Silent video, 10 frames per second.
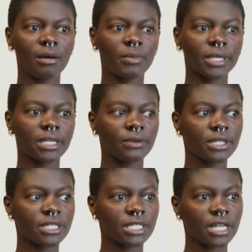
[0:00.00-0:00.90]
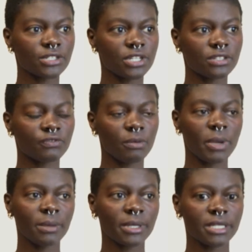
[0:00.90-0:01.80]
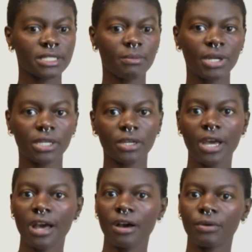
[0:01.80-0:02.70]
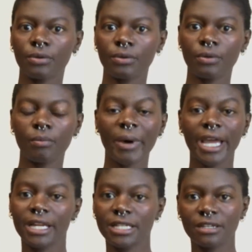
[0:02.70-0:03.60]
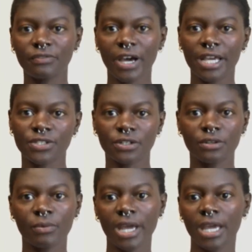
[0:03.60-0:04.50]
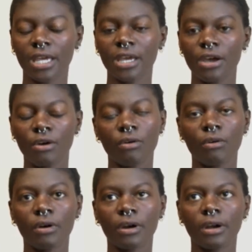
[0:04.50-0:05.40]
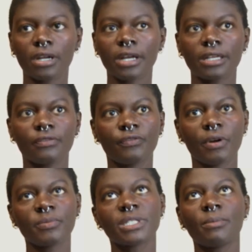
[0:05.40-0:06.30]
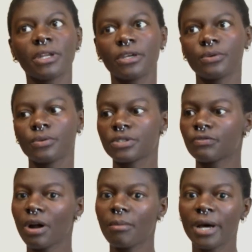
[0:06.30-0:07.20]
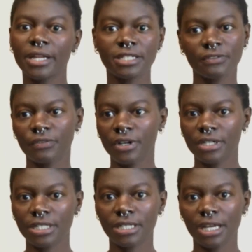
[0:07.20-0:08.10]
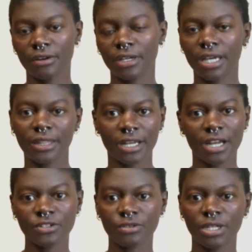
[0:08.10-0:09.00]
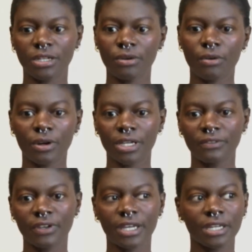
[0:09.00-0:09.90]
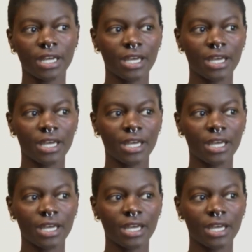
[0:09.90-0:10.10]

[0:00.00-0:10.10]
hearing discussions from maybe somebody who might identify a certain way, or from somebody who's from a different area in the country, or even